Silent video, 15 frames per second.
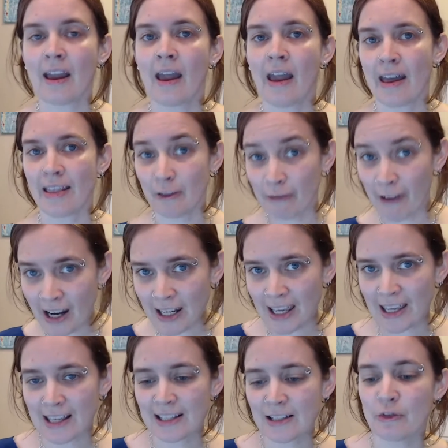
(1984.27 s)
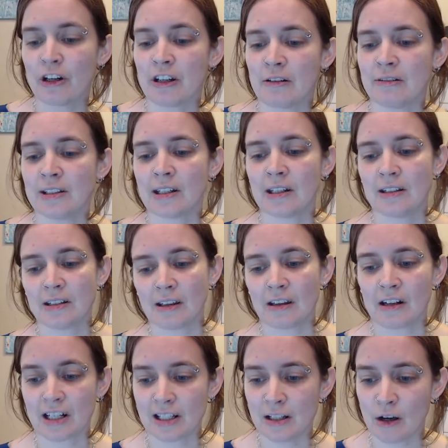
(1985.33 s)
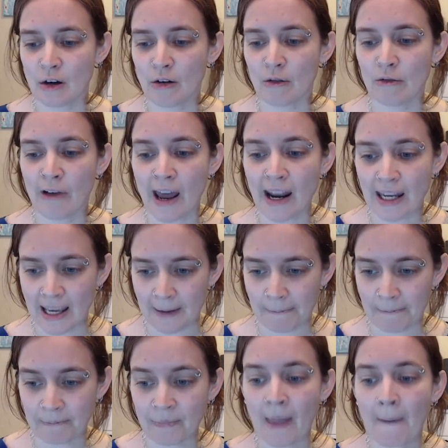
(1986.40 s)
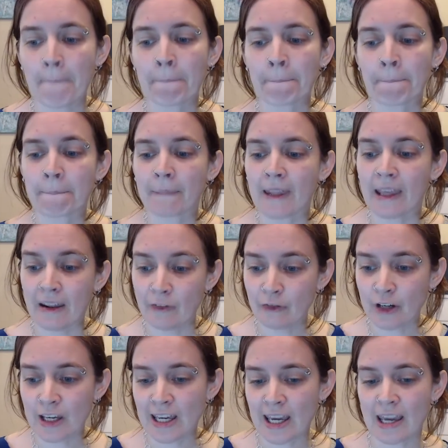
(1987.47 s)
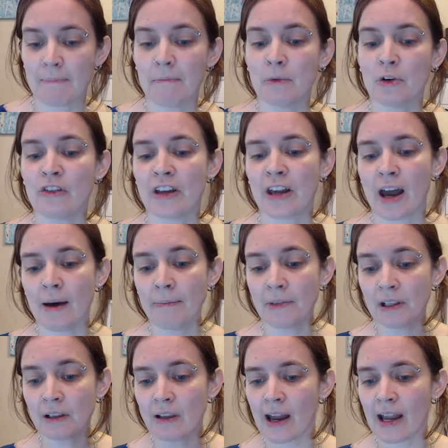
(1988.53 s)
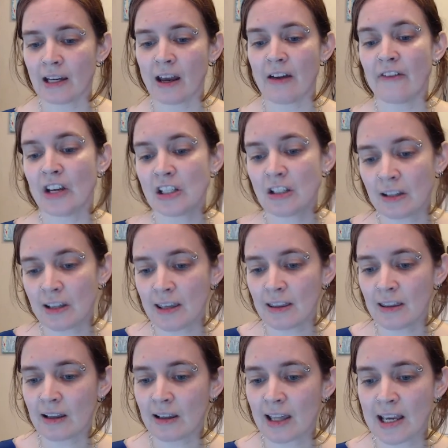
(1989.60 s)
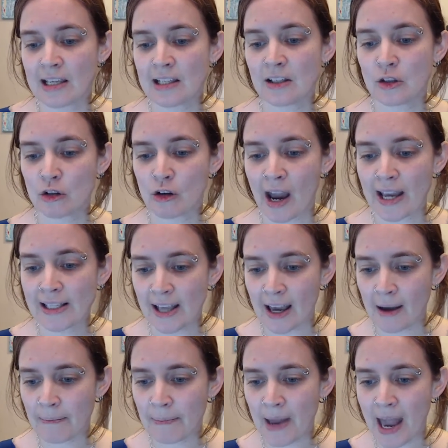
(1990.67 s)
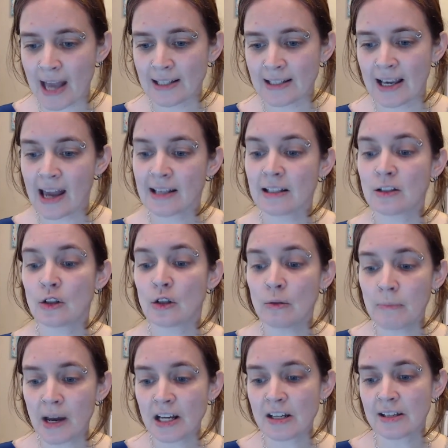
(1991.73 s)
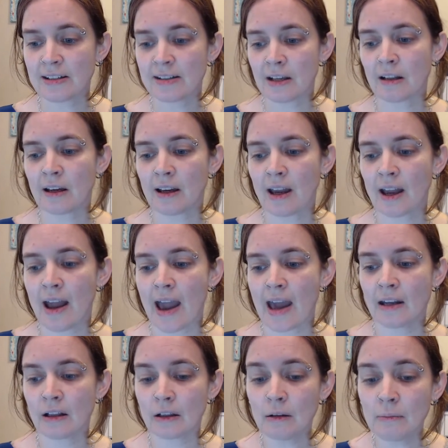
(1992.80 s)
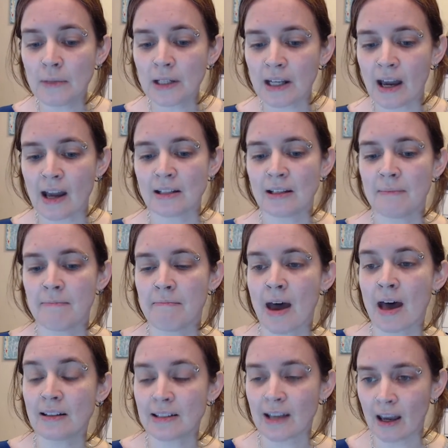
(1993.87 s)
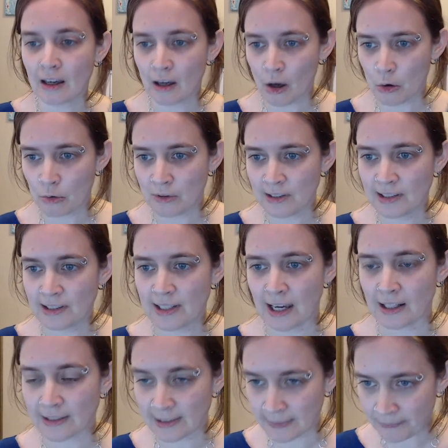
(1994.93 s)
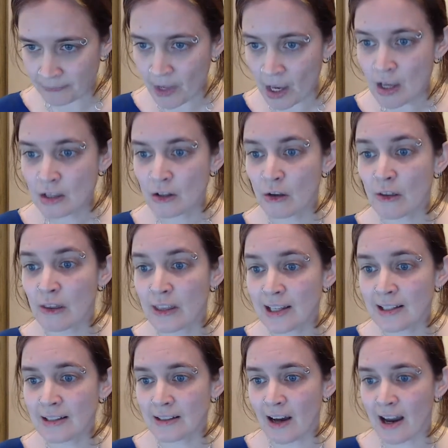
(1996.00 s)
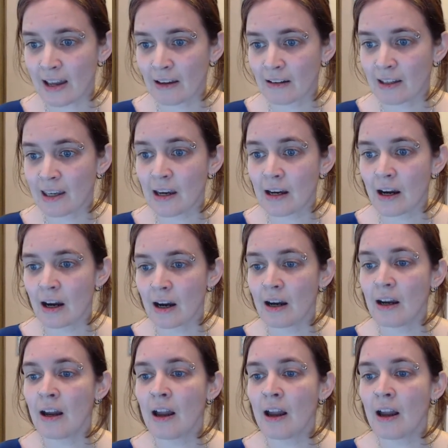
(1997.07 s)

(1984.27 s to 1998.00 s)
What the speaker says: and the running is reduced until there is no running. If we keep moving up the line, eventually the glaze dries up as it has too much silica and alumina to melt at cone 6. So this tile here